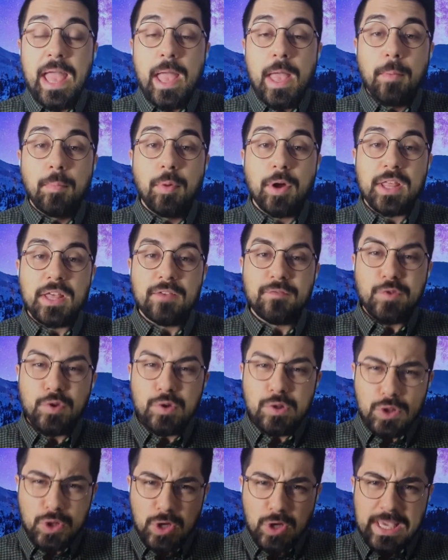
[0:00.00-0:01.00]
But if you
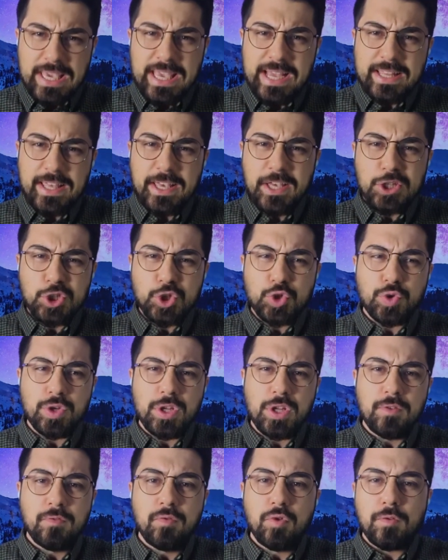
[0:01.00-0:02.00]
look at
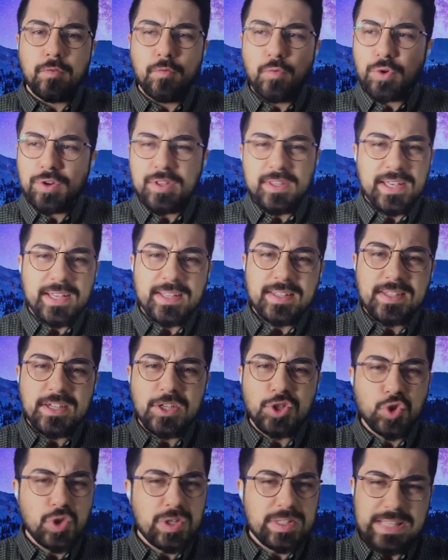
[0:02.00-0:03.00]
history, for 14
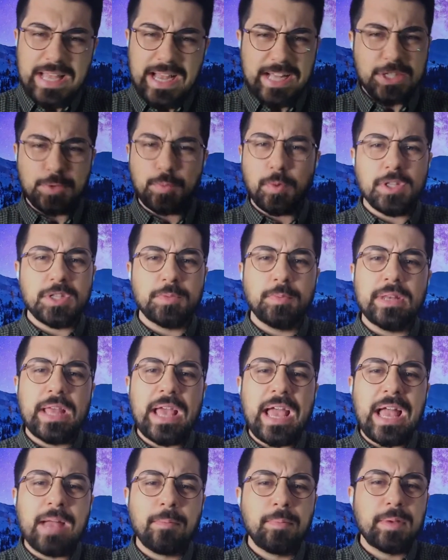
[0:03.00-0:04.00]
centuries, that's what's been
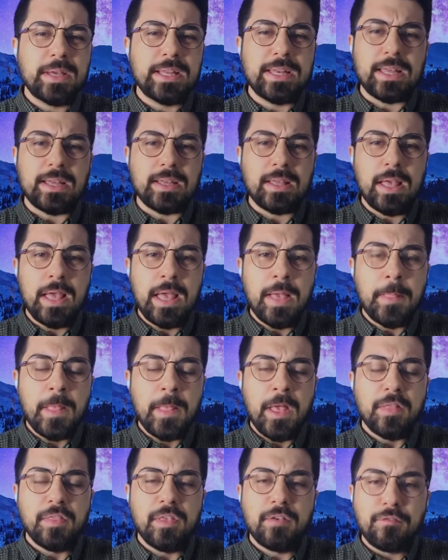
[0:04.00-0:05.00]
happening.
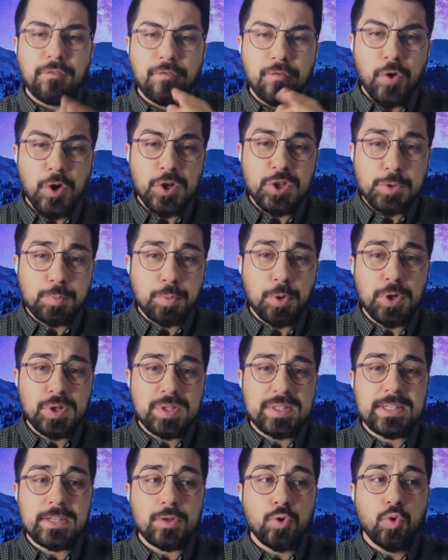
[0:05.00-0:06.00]
The first
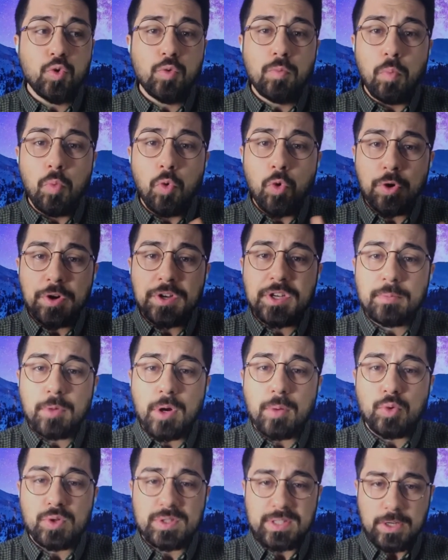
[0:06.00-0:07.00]
person who mourned Imam
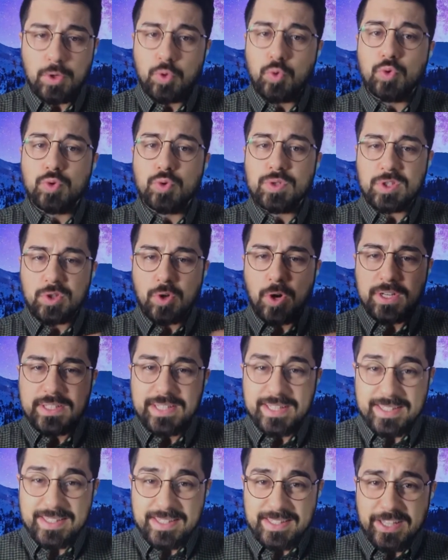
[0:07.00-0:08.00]
Hussein, who
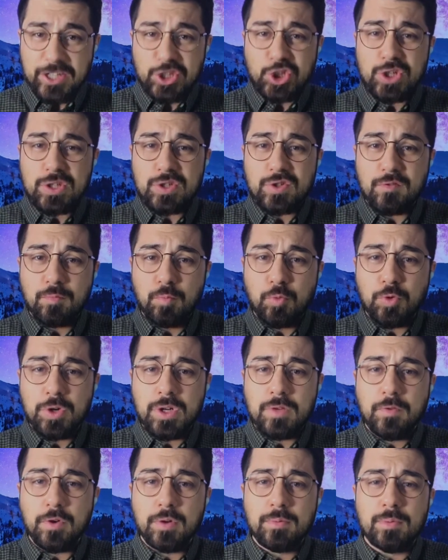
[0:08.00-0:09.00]
started sessions of mourning
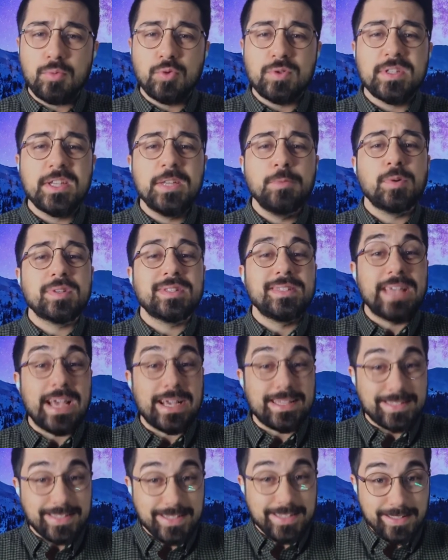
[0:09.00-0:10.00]
for Imam Hussein, was
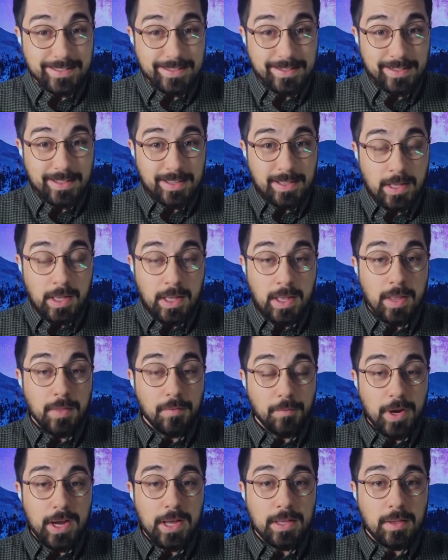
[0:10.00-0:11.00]
Yazid,
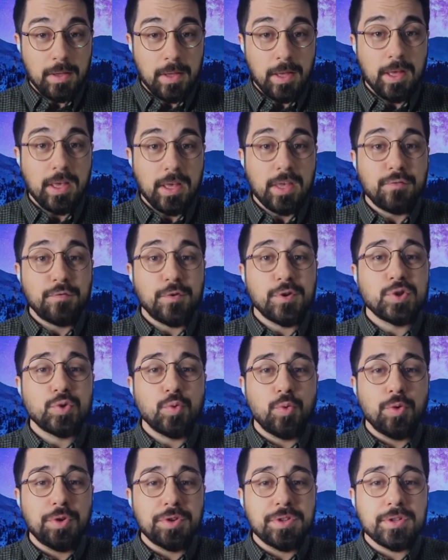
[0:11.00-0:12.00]
right? He first
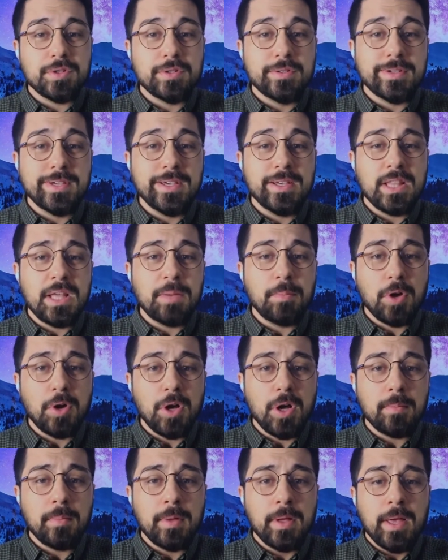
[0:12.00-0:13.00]
ordered to kill
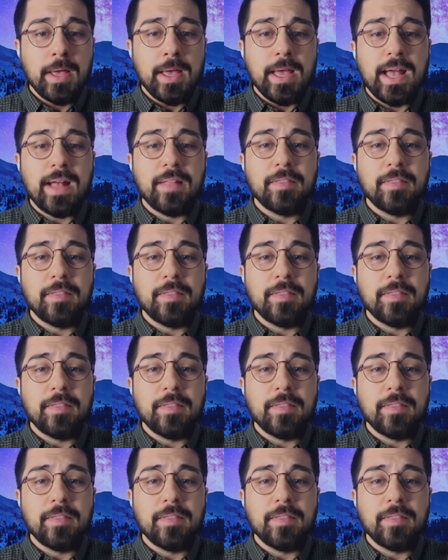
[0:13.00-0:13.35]
Imam, and